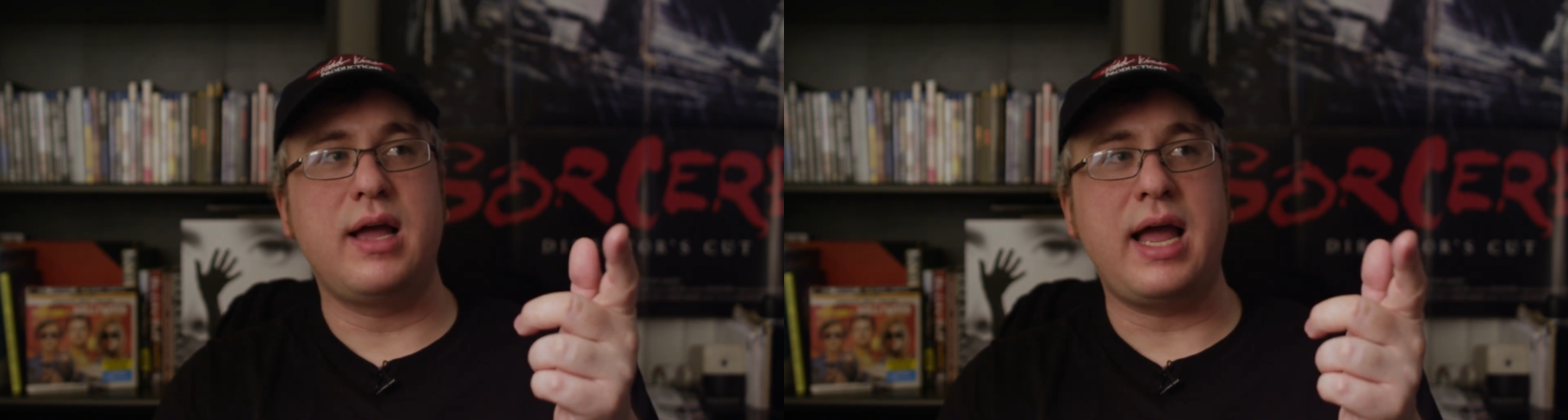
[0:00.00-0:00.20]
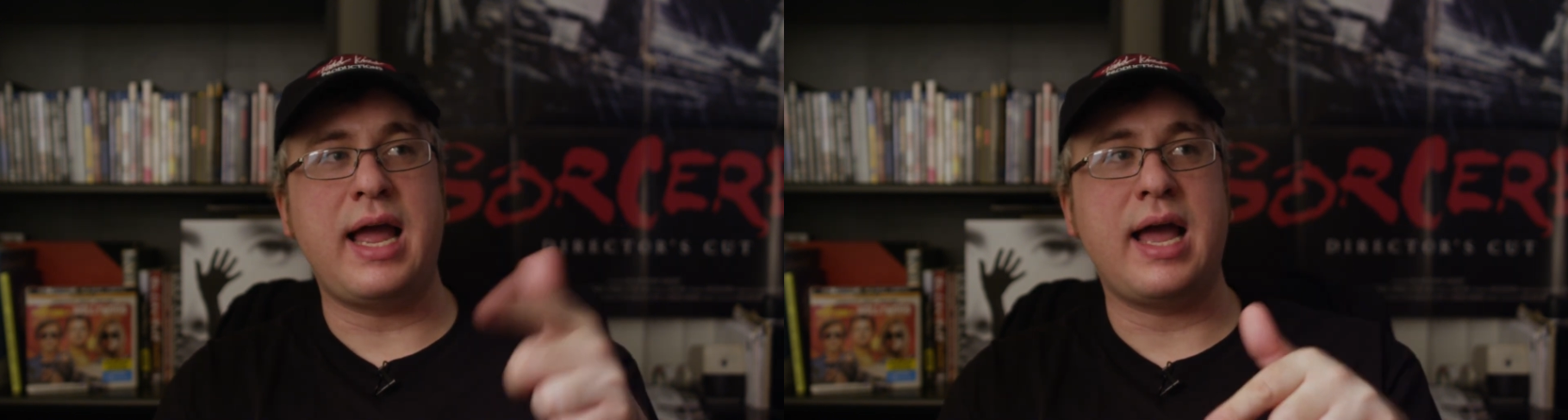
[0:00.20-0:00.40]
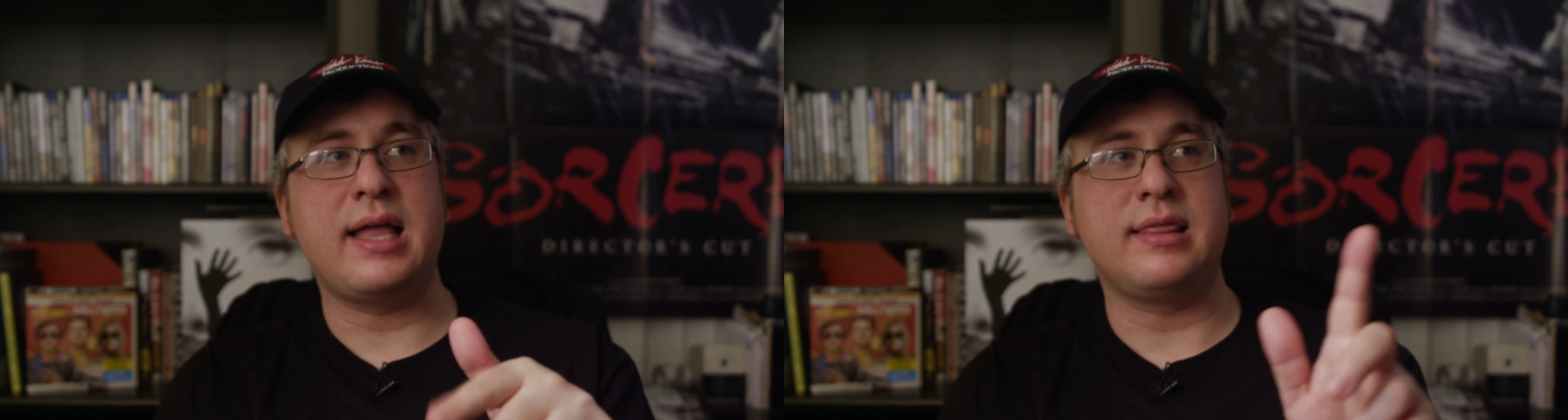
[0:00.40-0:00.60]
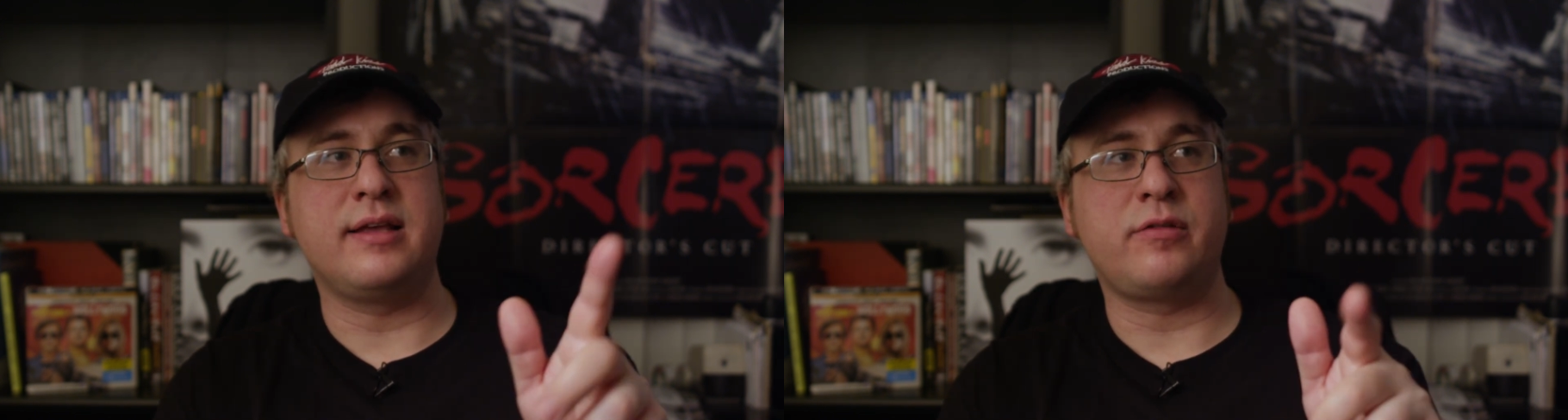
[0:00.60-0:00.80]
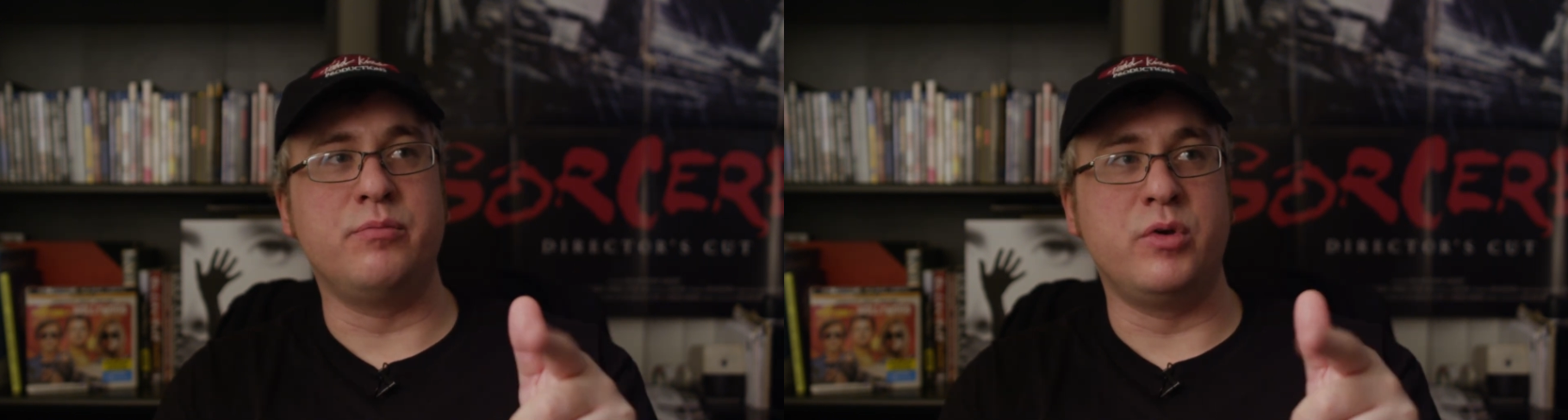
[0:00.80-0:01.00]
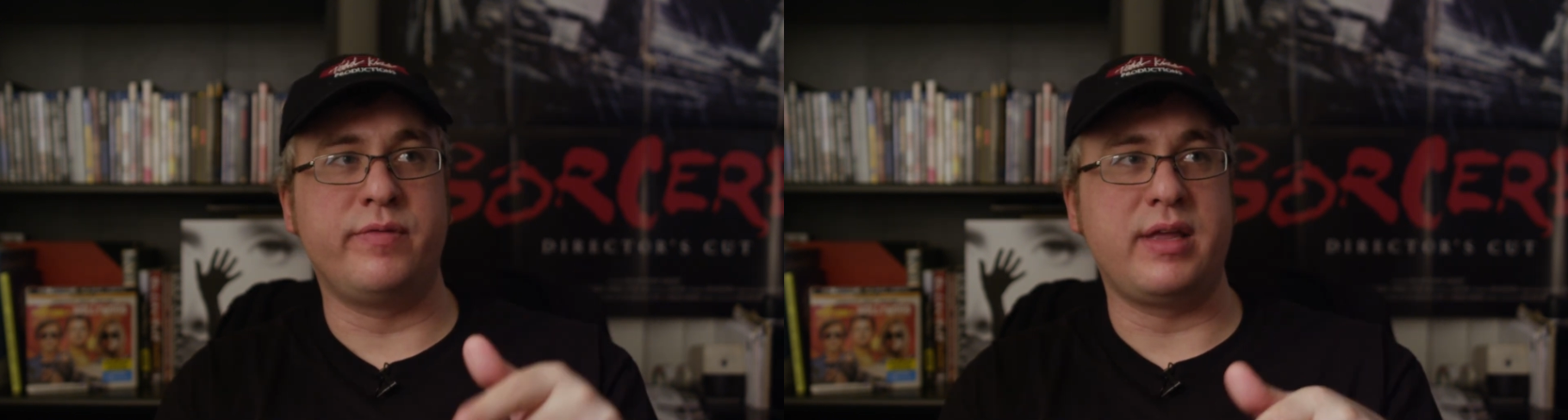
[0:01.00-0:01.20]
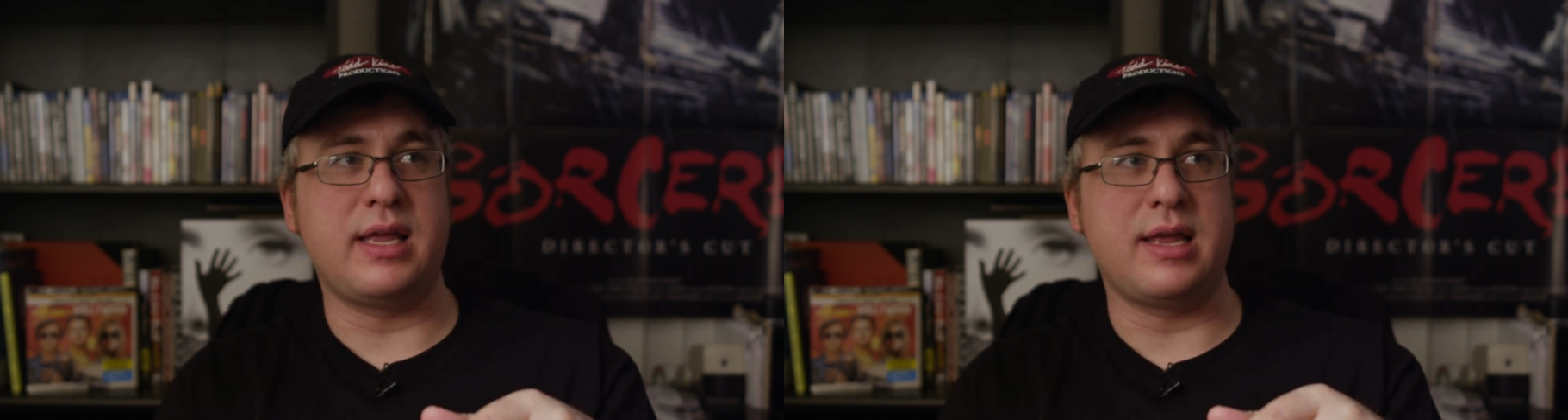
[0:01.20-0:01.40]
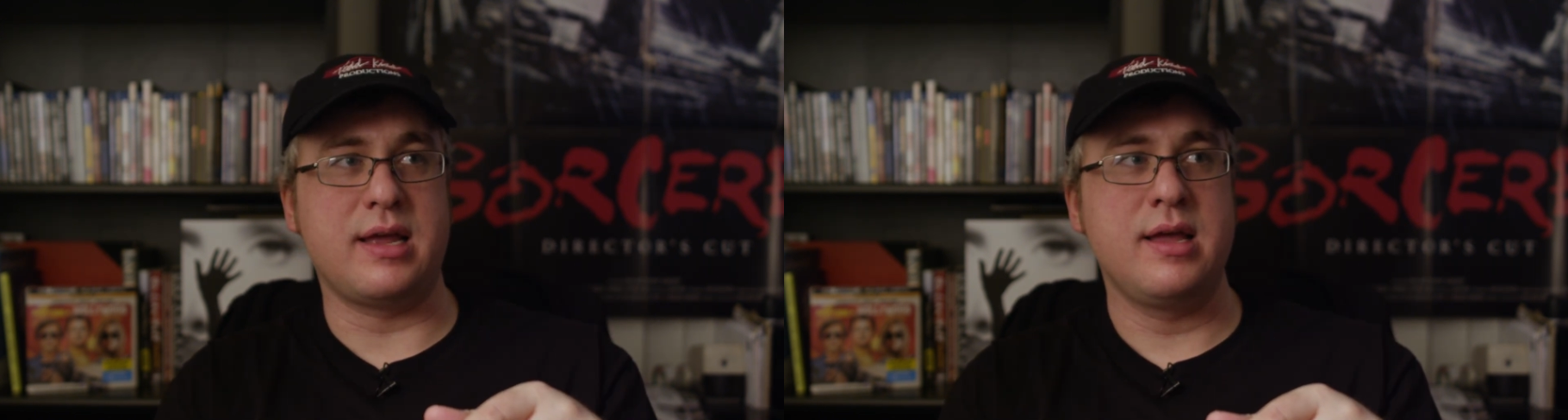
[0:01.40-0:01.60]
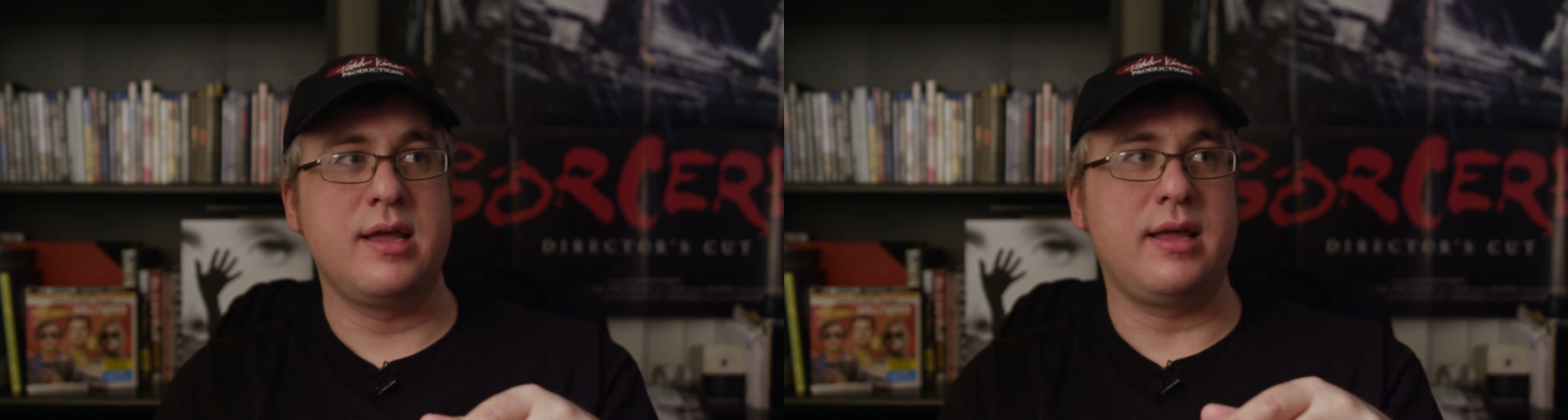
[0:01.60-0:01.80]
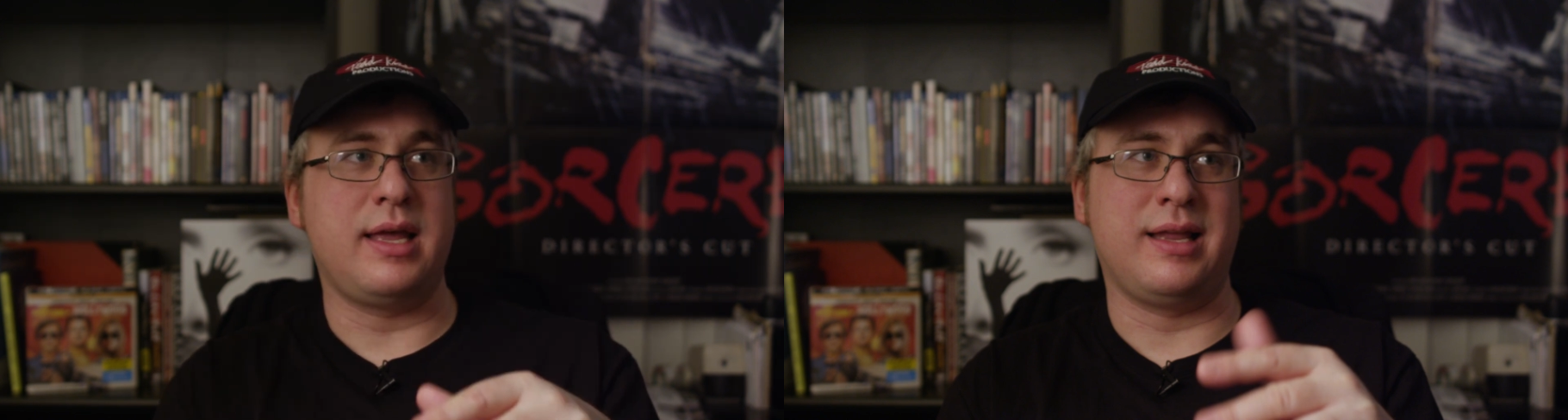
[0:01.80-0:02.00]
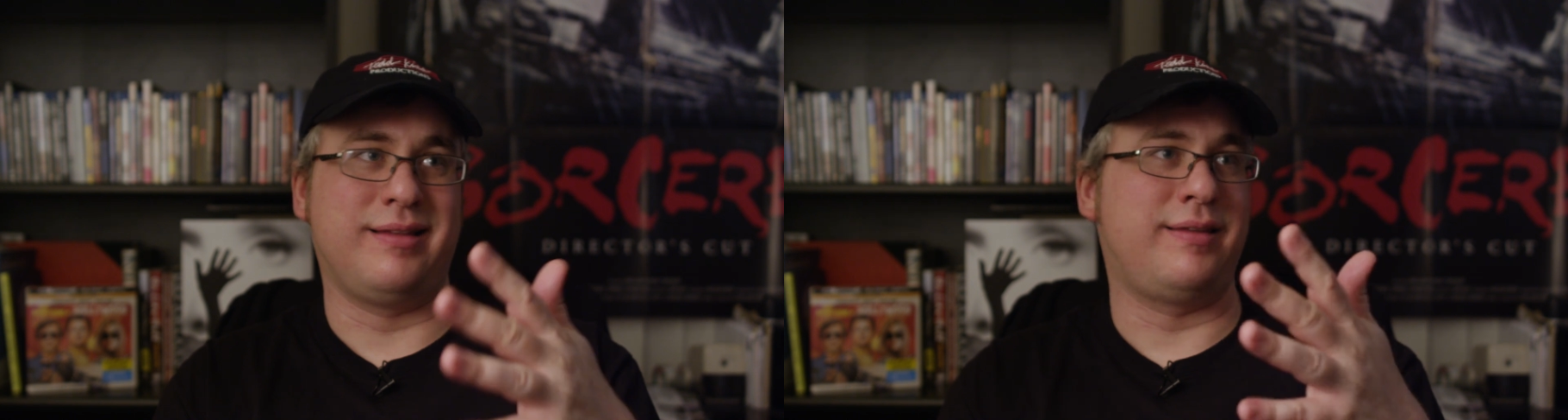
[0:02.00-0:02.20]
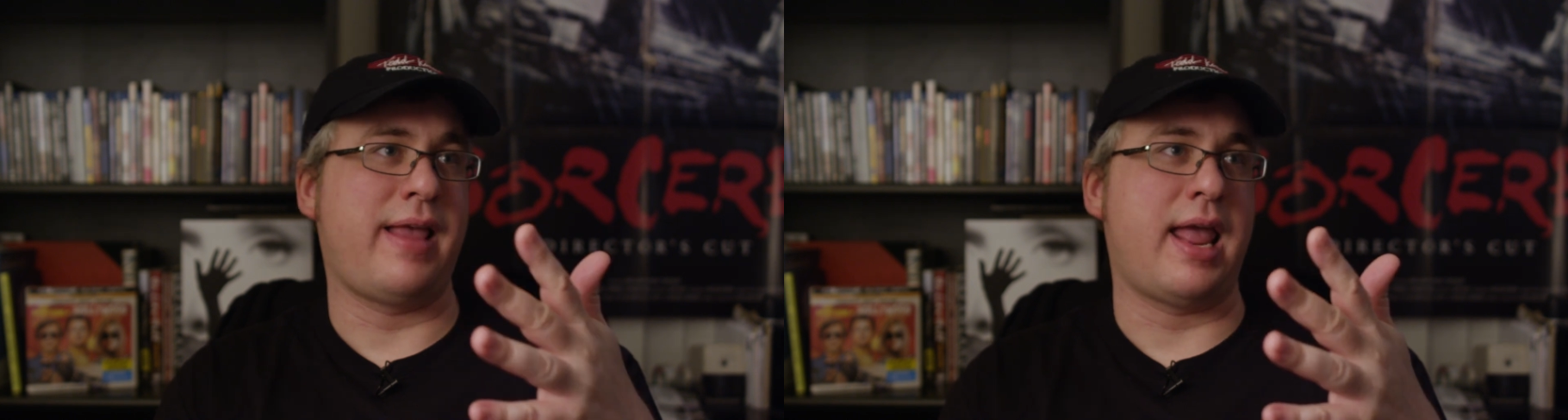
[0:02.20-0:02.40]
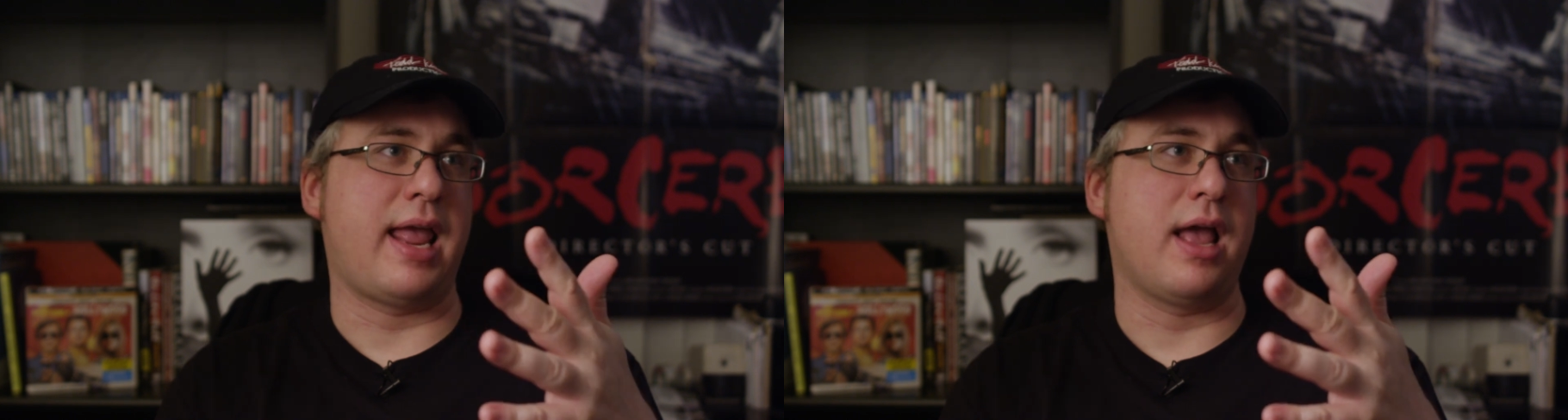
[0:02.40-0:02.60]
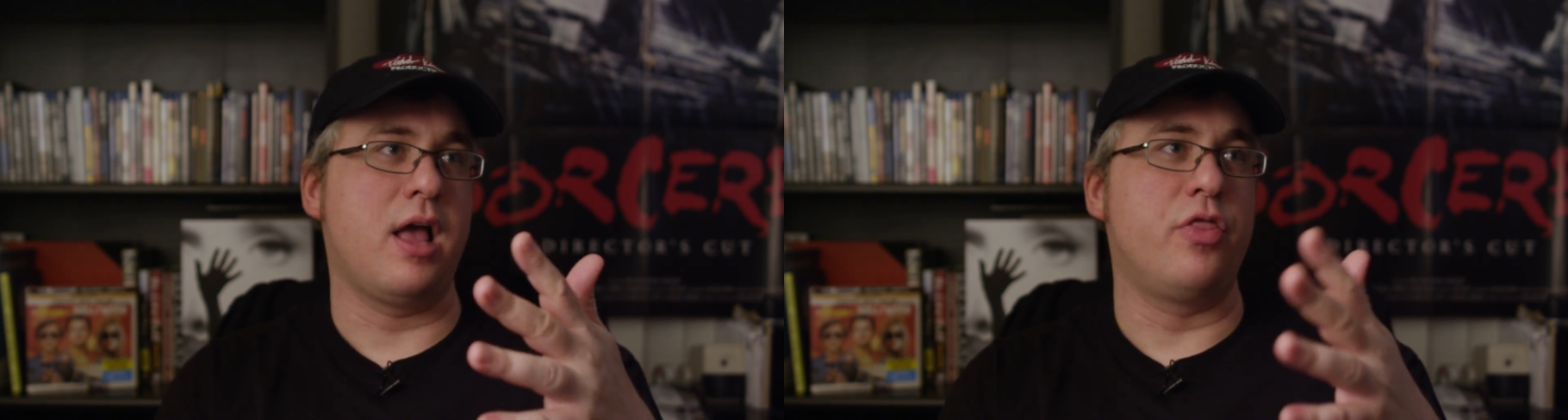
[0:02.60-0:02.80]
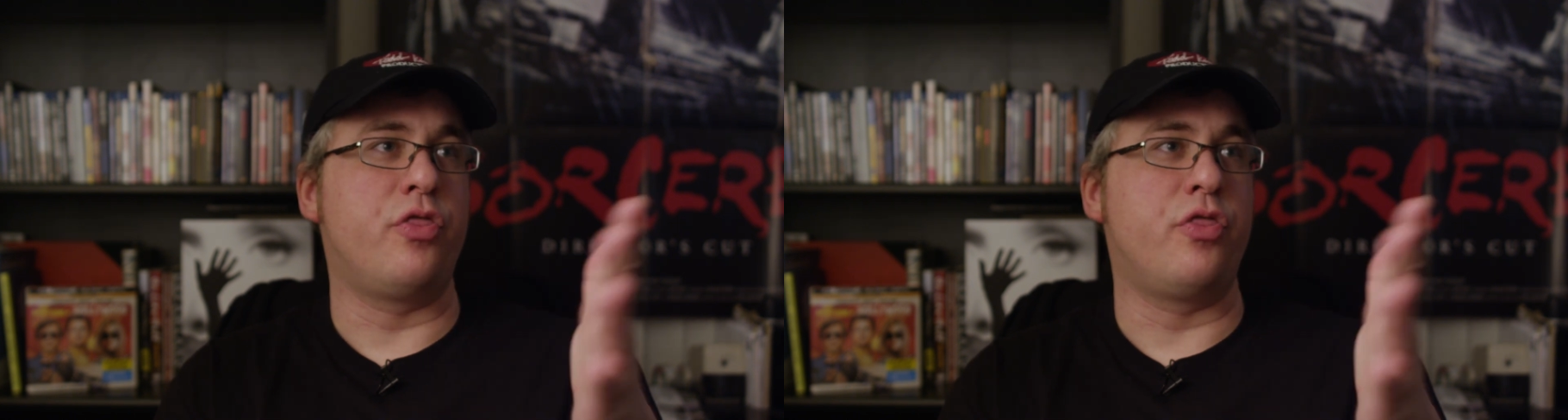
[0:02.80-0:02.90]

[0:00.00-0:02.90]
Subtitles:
had this movie in, say,